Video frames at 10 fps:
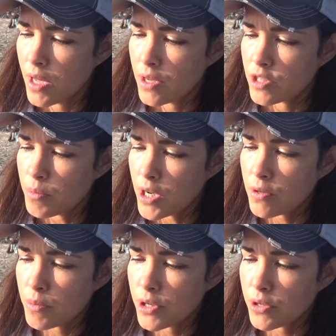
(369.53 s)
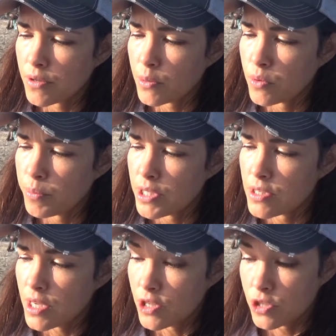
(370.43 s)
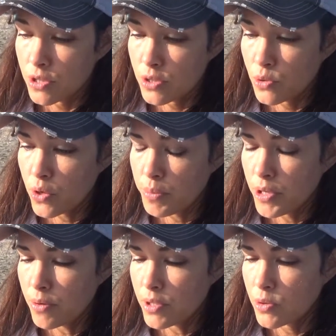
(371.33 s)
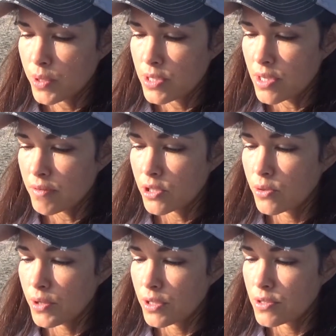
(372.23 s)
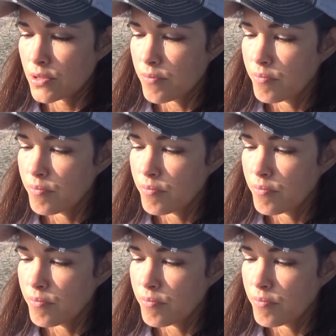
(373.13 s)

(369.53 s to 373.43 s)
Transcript: Tomorrow Mercury will be stationed in Scorpio at 27 degrees.